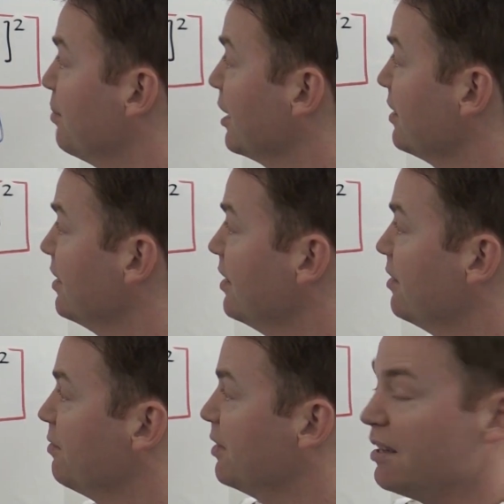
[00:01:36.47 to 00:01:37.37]
But
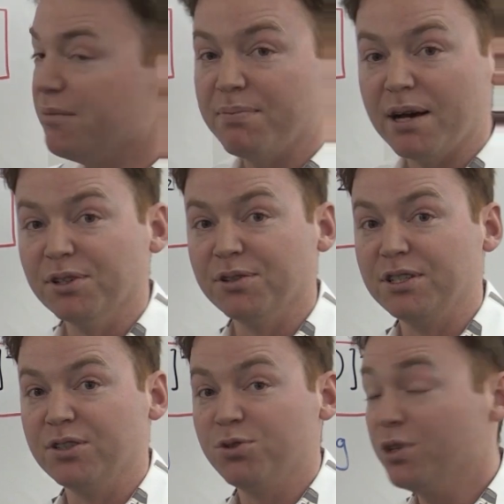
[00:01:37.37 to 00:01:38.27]
for them, a
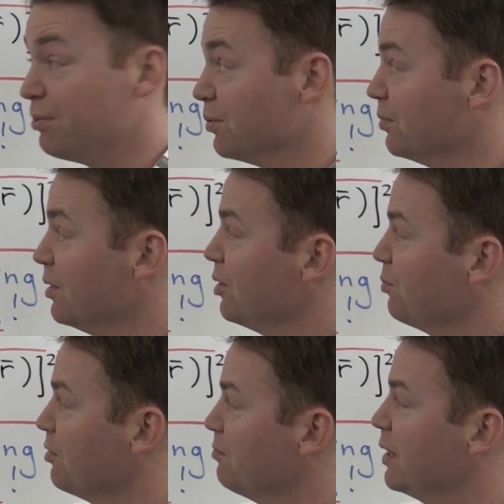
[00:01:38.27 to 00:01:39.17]
Babylonian triple
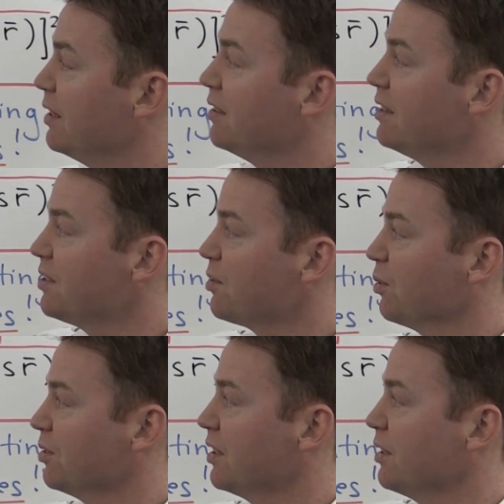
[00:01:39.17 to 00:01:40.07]
would have been this
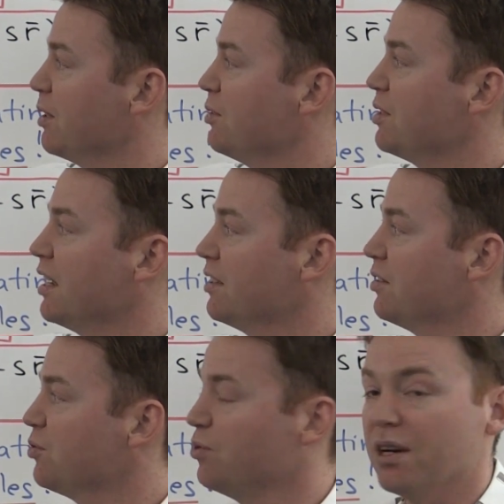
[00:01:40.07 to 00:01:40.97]
quantity, where you
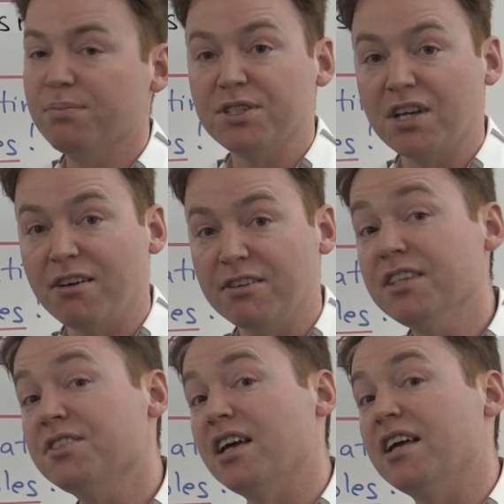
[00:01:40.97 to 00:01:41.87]
take two numbers, r and s,